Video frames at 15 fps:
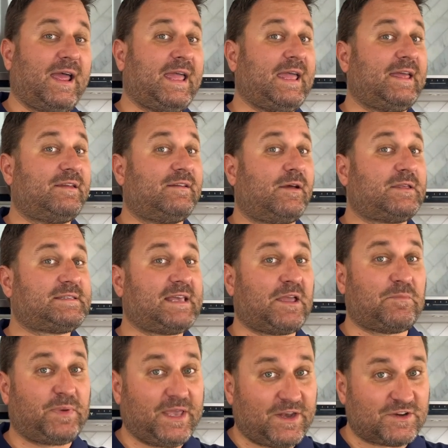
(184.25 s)
in
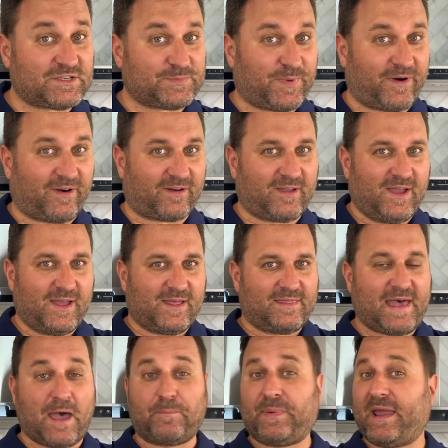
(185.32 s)
Saint Petersburg
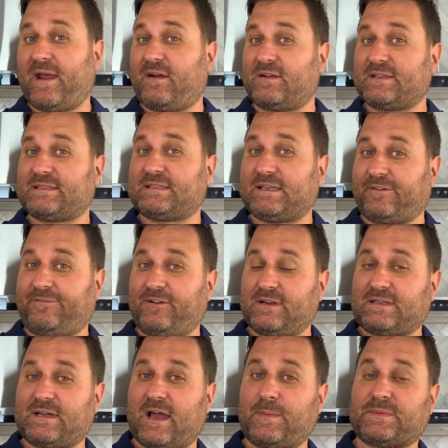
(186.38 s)
that pairs
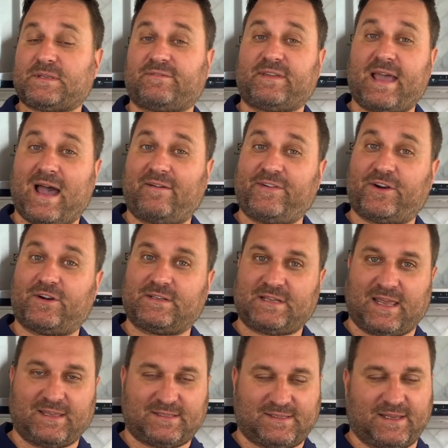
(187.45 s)
different types of caviar
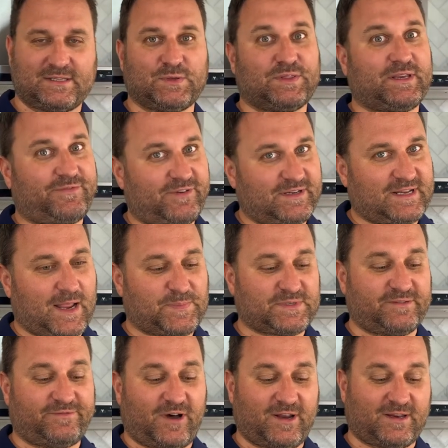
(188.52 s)
tastings with different types
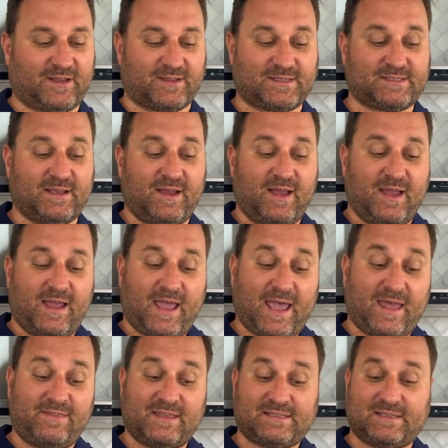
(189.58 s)
of vodkas.
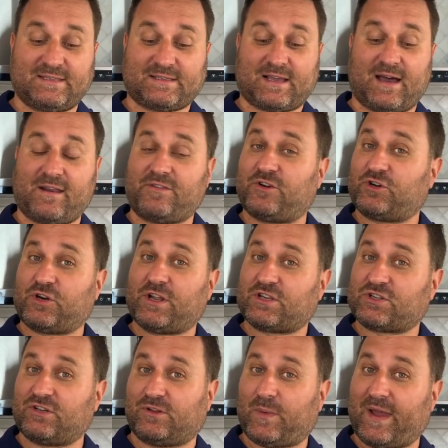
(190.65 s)
And this is kind of the
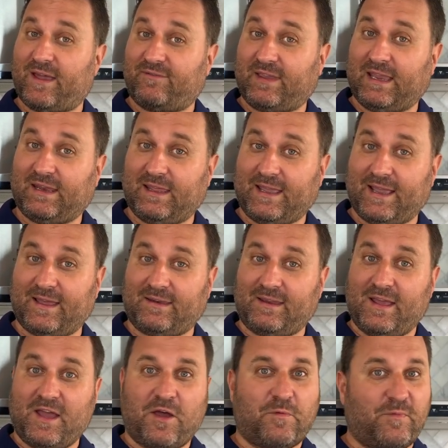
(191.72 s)
traditional way of eating it.
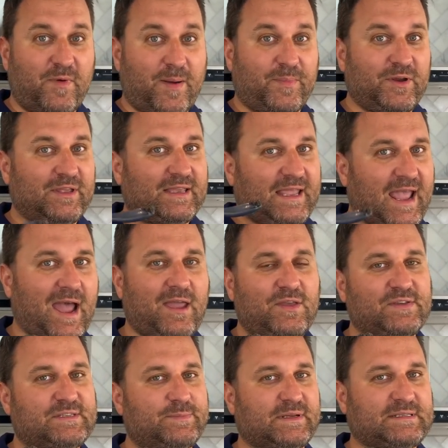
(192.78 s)
Remember, you can't
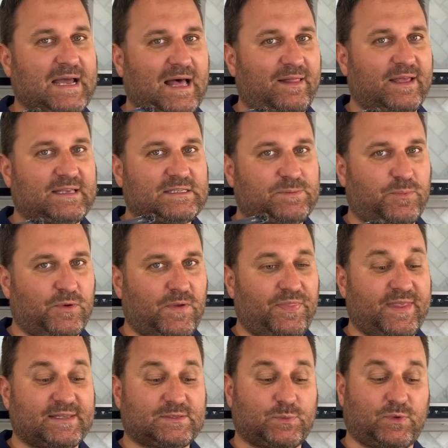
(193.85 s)
use a metallic spoon.
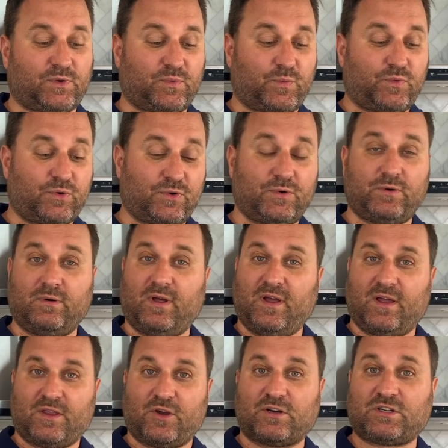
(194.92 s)
This will ruin
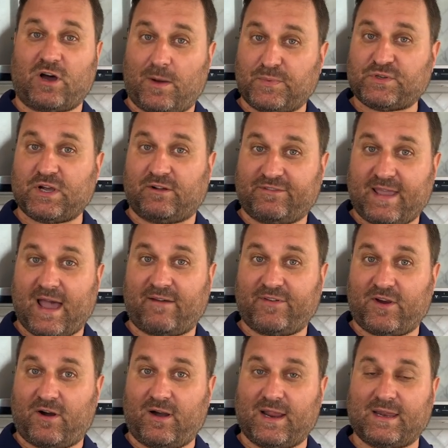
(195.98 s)
your top shelf
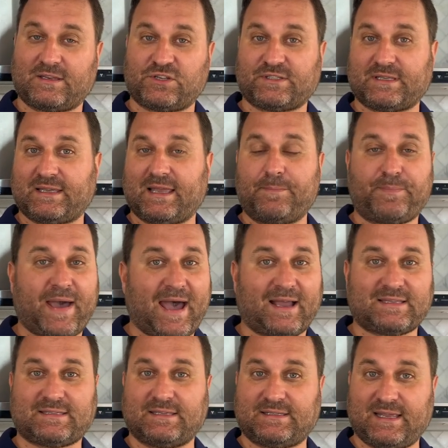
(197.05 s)
caviar. It just
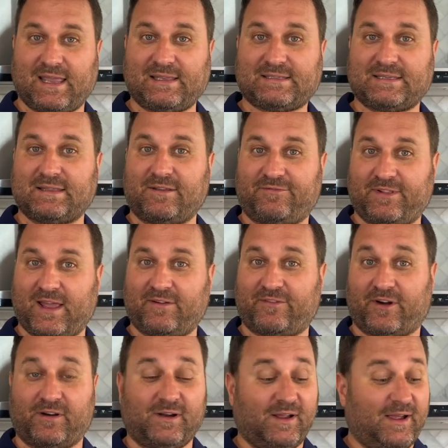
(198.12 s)
impacts the taste and the
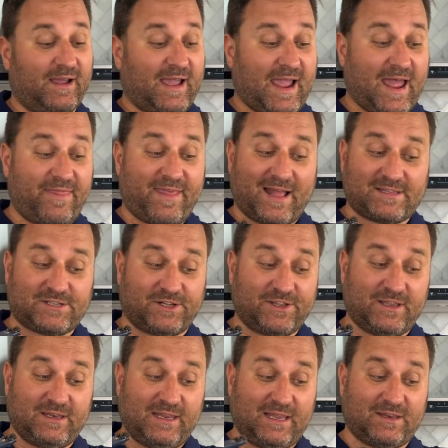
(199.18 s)
flavor. And that's all
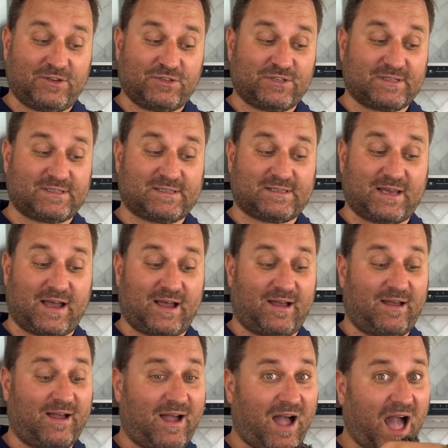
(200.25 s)
you need. You just, uh...